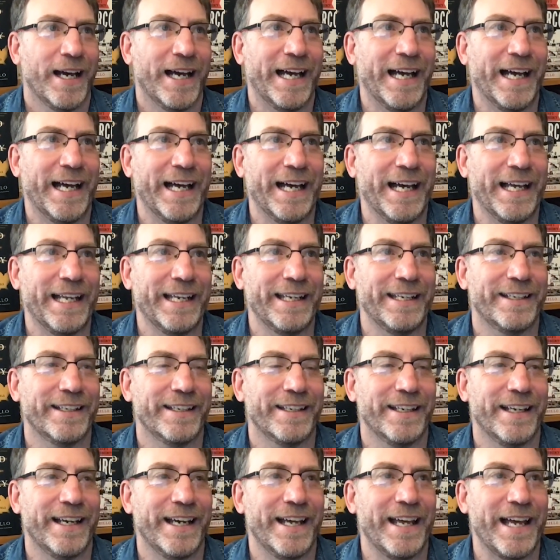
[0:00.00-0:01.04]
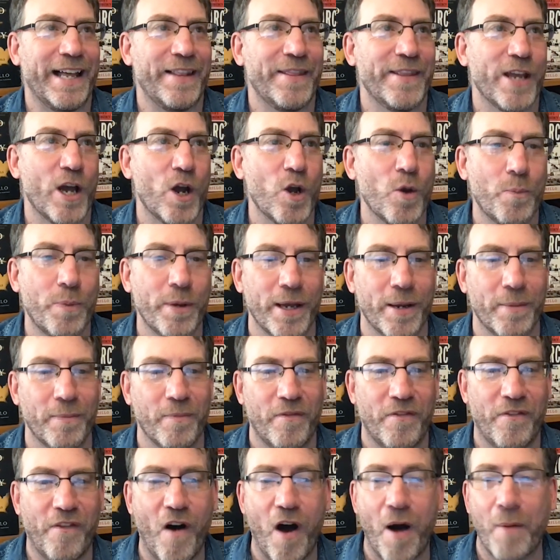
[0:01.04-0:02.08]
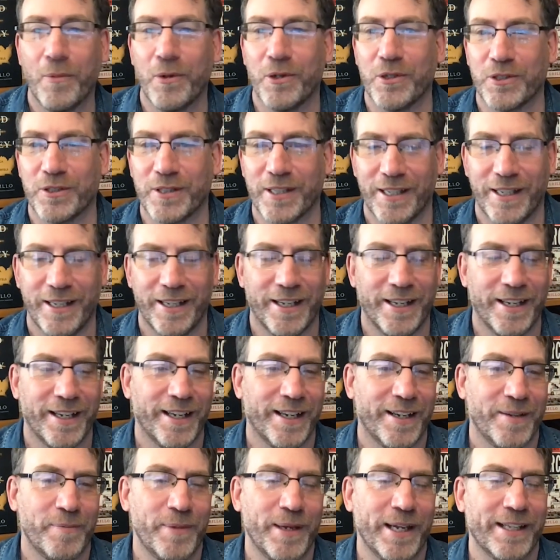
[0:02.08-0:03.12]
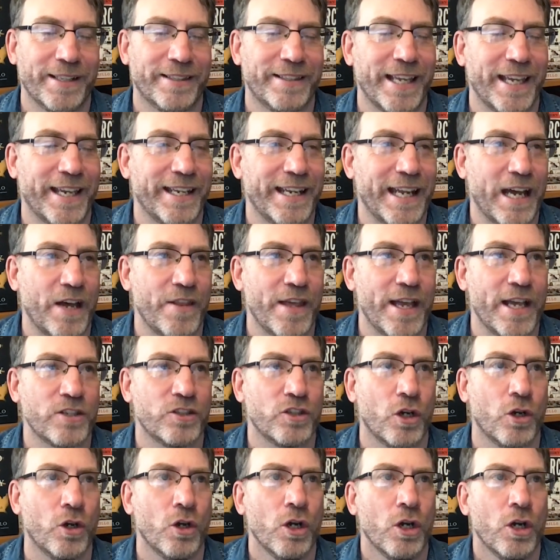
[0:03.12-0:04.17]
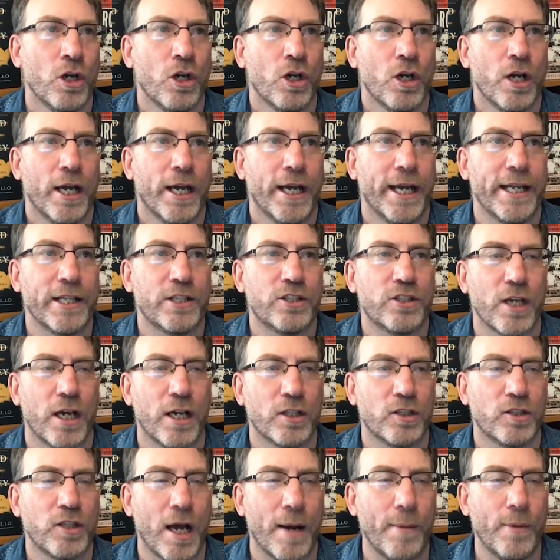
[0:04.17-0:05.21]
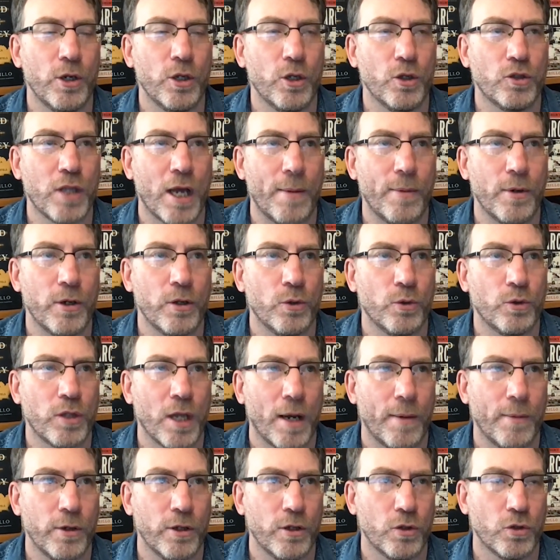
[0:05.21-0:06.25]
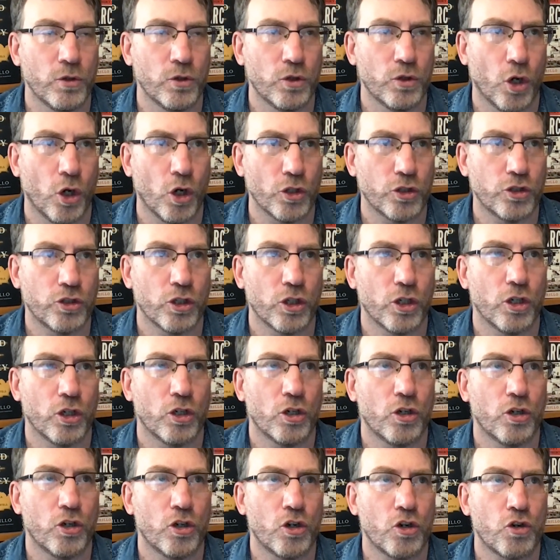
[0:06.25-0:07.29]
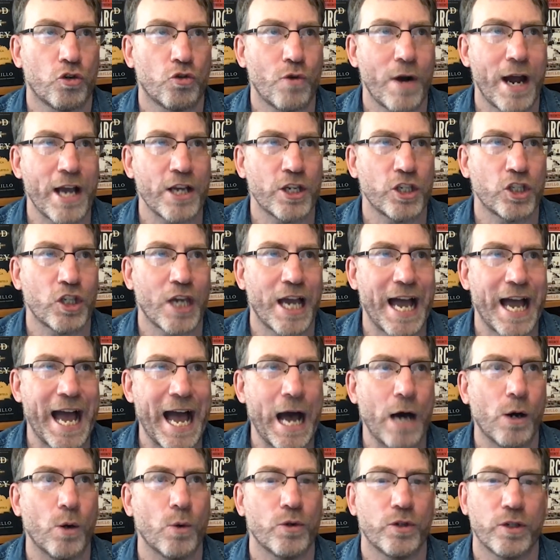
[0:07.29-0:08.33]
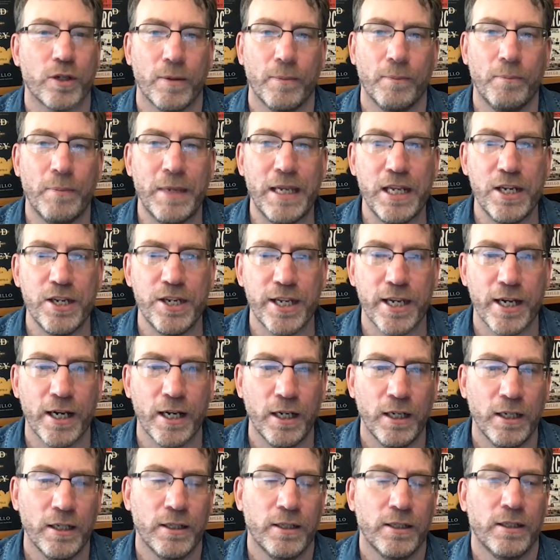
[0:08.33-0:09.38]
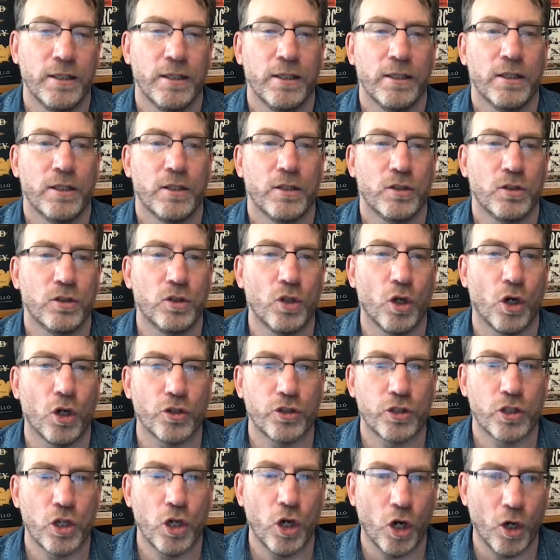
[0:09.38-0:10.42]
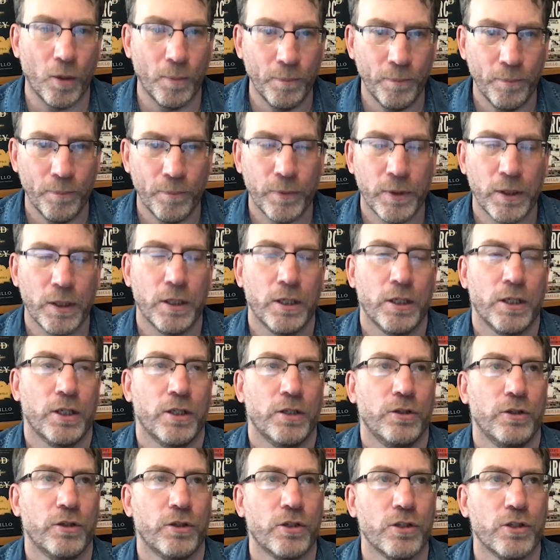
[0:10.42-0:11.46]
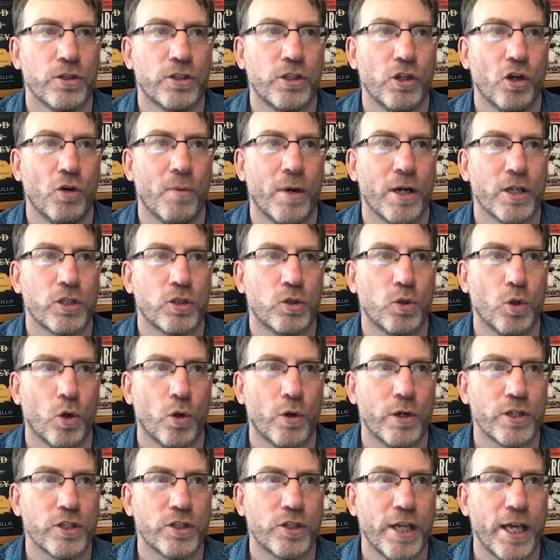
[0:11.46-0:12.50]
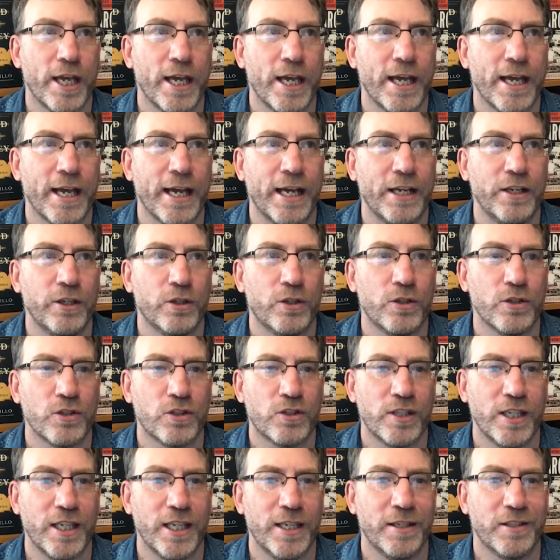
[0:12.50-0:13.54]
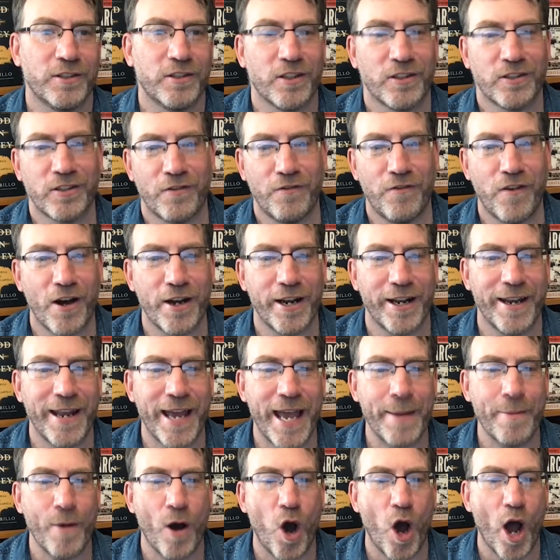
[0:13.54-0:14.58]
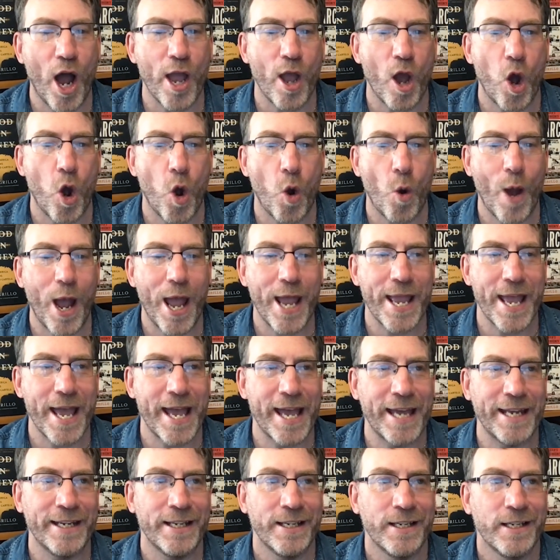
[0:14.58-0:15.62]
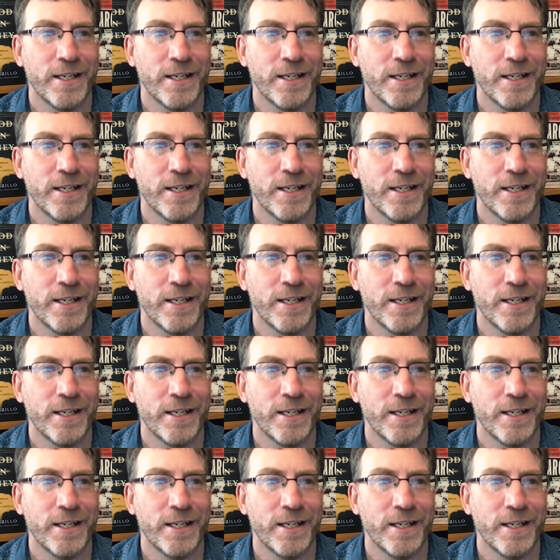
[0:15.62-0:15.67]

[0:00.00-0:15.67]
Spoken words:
and the opium farmers being taken out there. So it's www.crashoutmedia.com. You can see all my stories there, and you can see it's a funny name, IOAN